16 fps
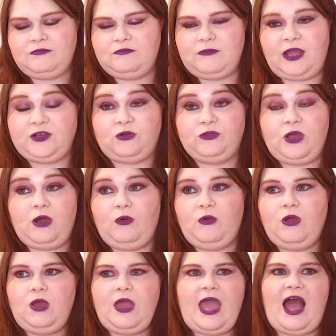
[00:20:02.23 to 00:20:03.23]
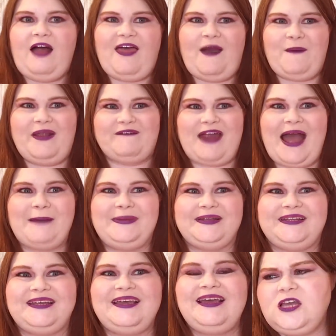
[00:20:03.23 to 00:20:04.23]
I don't know how that would ever
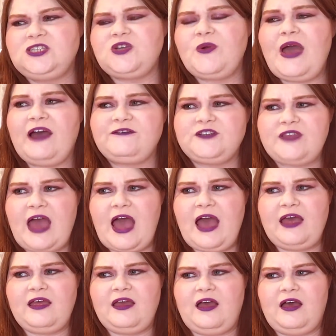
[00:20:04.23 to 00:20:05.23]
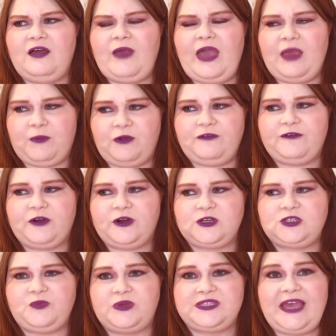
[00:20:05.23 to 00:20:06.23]
happen. So after that, April
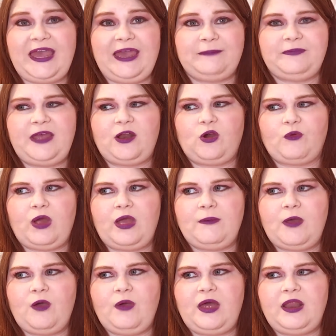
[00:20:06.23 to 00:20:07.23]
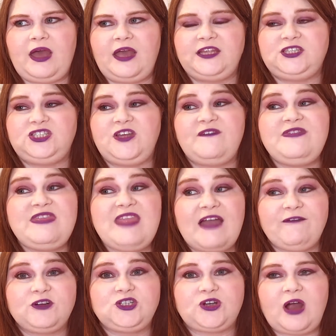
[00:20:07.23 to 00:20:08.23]
1st was Camp NaNoWriMo, and I have
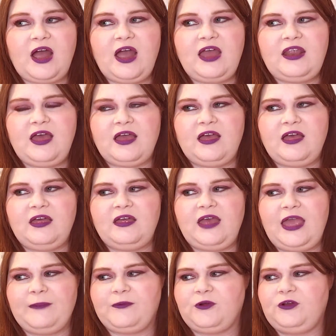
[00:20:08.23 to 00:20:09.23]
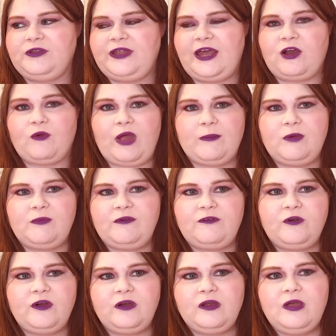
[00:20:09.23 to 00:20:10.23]
never tried April NaNoWriMo
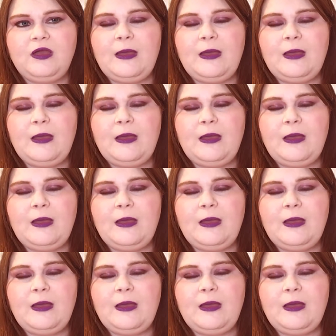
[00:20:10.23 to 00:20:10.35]
before.